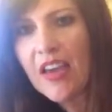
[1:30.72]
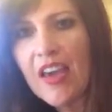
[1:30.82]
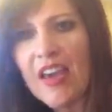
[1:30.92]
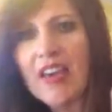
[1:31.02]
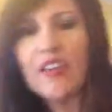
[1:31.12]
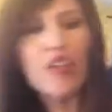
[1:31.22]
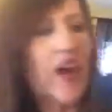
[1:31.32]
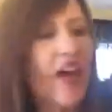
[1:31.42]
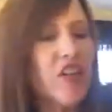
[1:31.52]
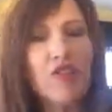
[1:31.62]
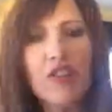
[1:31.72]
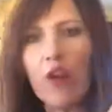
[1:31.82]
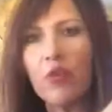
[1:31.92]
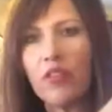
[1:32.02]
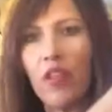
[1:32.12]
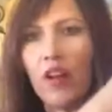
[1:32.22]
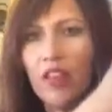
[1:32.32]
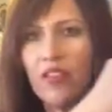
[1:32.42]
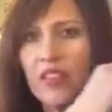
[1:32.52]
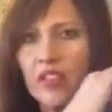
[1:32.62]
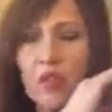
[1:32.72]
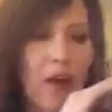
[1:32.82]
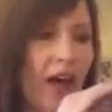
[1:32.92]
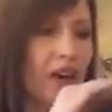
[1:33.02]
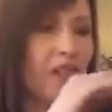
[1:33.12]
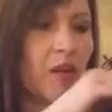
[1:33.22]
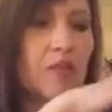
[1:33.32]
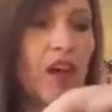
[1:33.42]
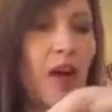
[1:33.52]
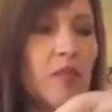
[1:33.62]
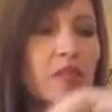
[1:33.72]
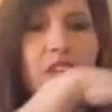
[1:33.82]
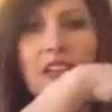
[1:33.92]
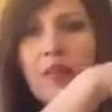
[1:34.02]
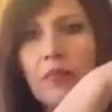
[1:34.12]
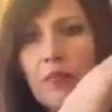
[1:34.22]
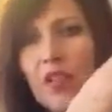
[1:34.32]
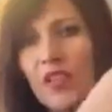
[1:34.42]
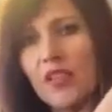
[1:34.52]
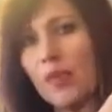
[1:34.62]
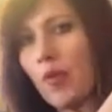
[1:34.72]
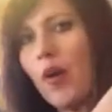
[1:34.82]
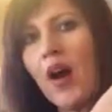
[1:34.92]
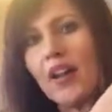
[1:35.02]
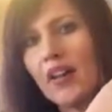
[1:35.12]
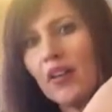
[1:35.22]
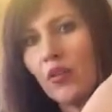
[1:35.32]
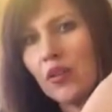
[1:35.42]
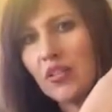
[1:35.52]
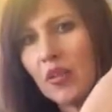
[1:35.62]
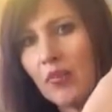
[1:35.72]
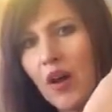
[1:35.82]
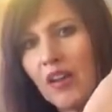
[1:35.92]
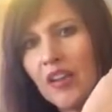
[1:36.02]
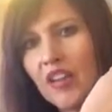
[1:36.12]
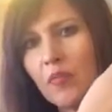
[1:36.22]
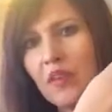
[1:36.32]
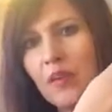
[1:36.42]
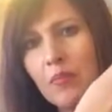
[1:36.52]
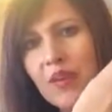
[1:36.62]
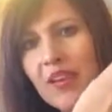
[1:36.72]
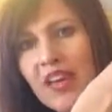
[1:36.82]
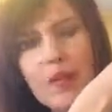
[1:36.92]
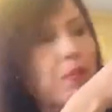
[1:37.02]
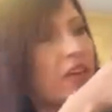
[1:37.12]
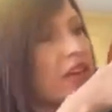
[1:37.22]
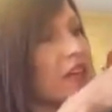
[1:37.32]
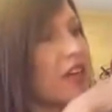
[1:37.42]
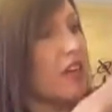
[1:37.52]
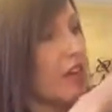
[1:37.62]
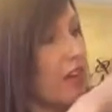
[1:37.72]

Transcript: And as you know, with a lot of the vintage bags, sometimes the zipper pocket or slip pocket can be a bit peeling.